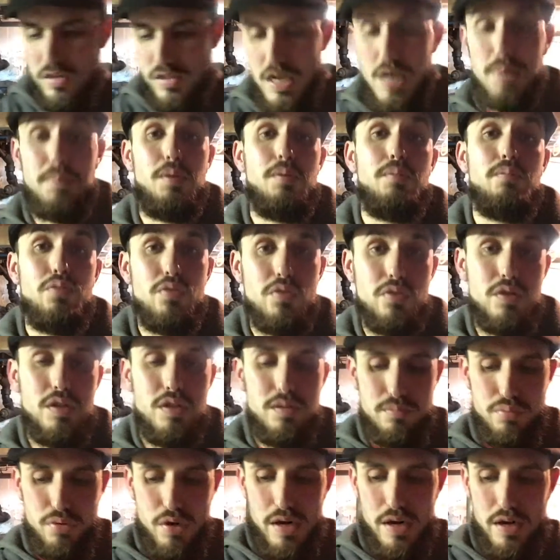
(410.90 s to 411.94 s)
Type in Pruny
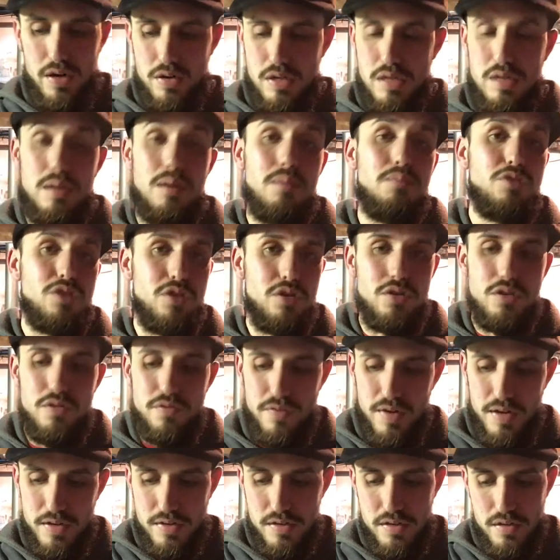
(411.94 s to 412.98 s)
and Proud, and I'm sure you'll
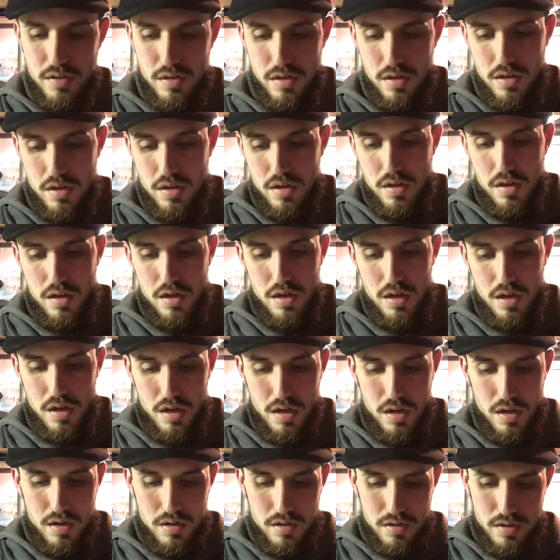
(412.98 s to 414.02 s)
find it.
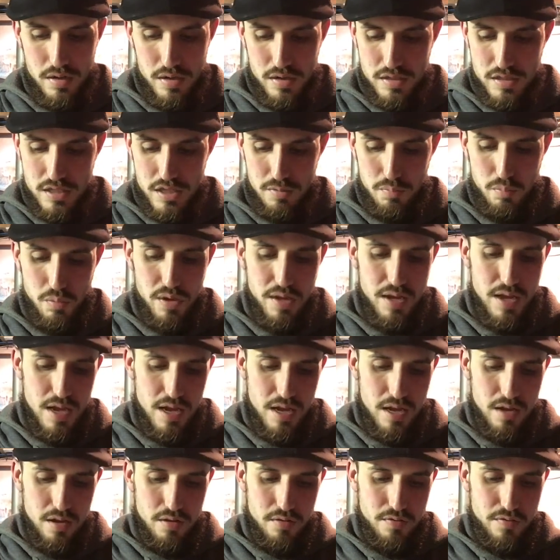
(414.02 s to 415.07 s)
Next up, we
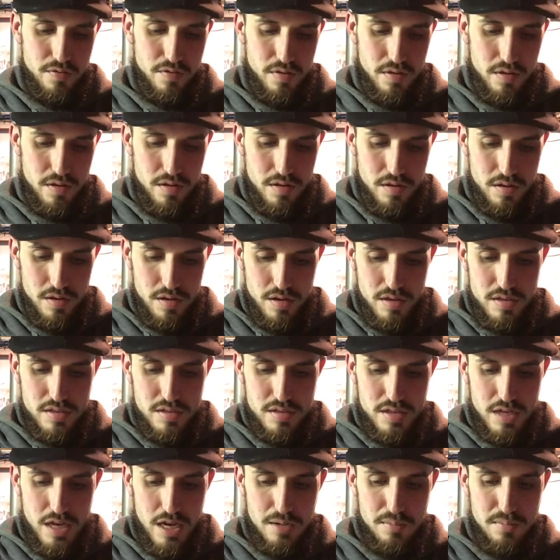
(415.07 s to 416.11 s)
have
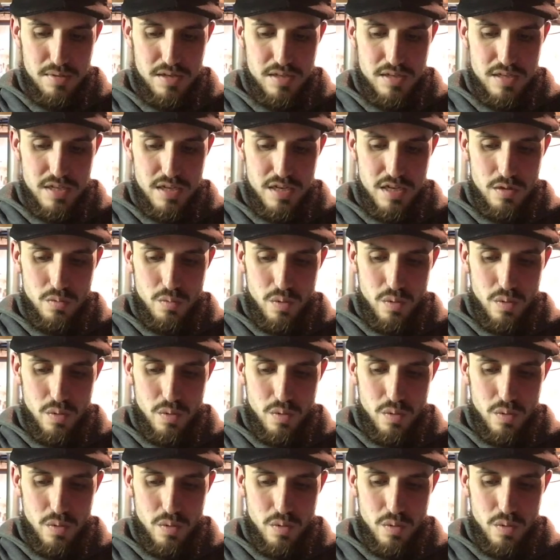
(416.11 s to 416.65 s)
Simon T.